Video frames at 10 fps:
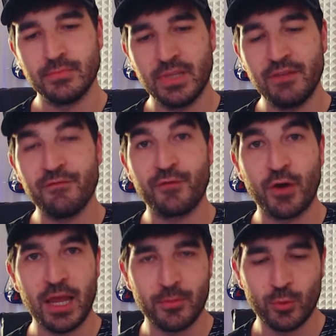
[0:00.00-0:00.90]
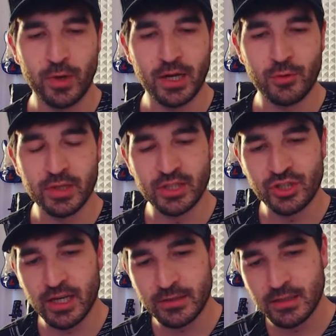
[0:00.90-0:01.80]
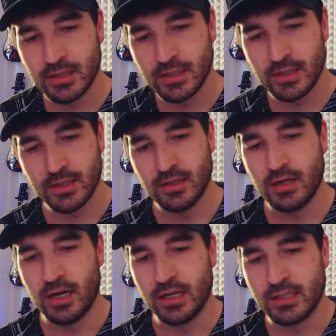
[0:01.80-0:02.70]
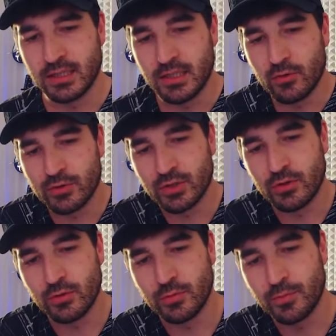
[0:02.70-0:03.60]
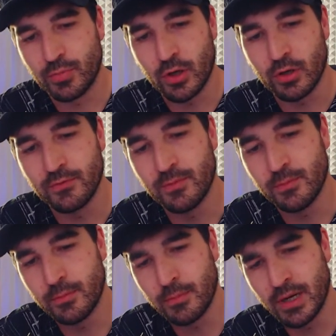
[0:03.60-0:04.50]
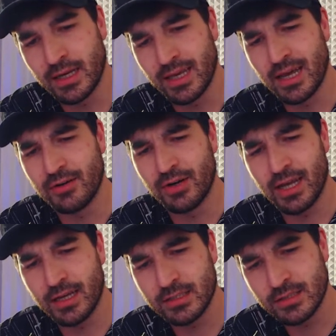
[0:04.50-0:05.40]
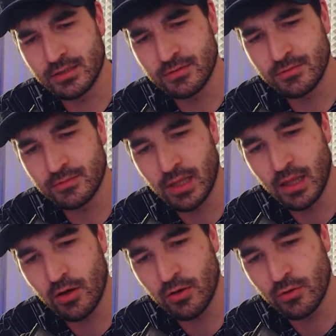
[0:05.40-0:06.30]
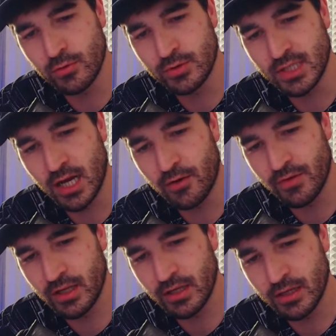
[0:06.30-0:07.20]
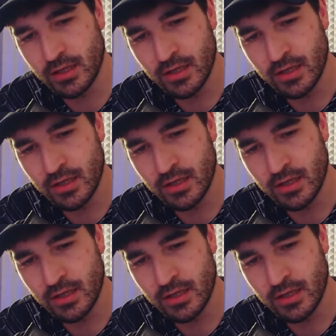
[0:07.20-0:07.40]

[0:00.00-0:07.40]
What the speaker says: in frame when I read the chat. I see also Prod by RX. Hello, Zarvi.